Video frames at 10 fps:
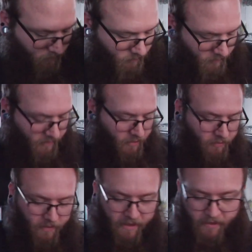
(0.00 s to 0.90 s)
We're
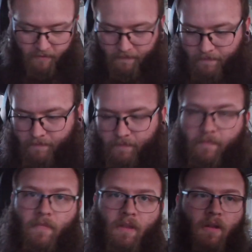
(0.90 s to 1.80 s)
doing
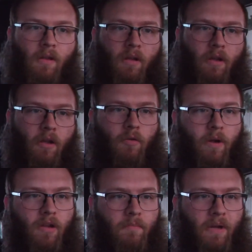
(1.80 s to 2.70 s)
a
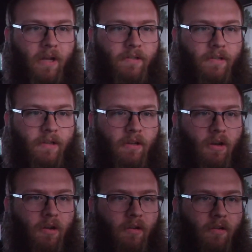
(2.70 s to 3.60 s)
quick unboxing
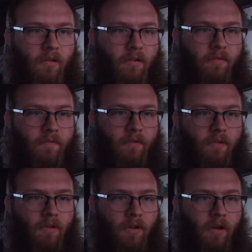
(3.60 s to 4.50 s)
of
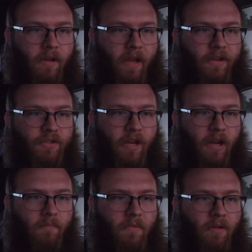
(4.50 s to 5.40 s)
a dash
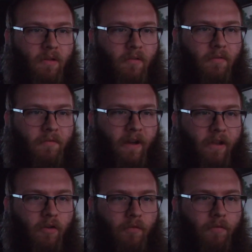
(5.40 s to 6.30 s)
cam, the
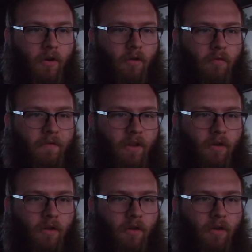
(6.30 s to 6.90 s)
VIOFO